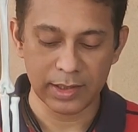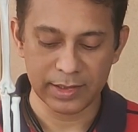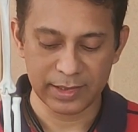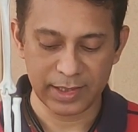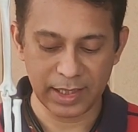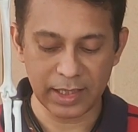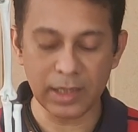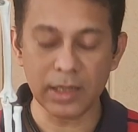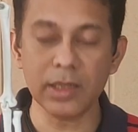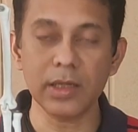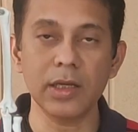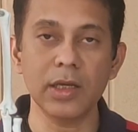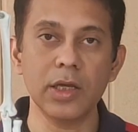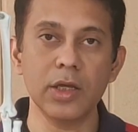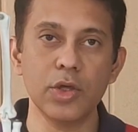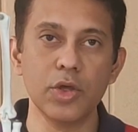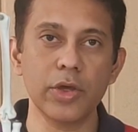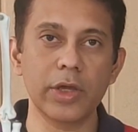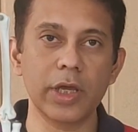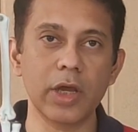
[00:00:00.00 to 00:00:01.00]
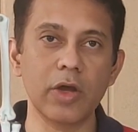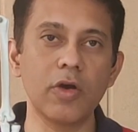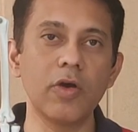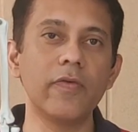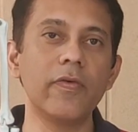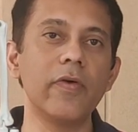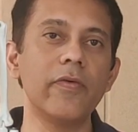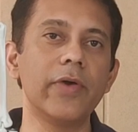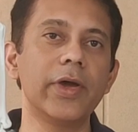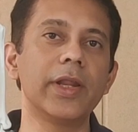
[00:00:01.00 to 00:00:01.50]
then you can
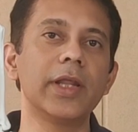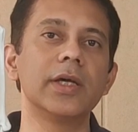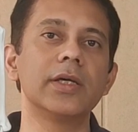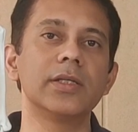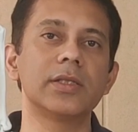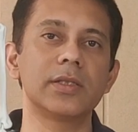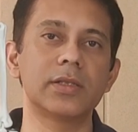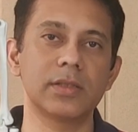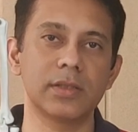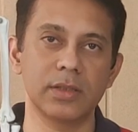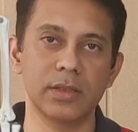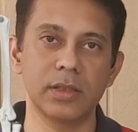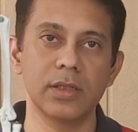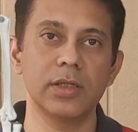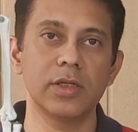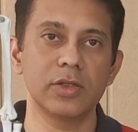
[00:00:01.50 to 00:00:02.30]
go for various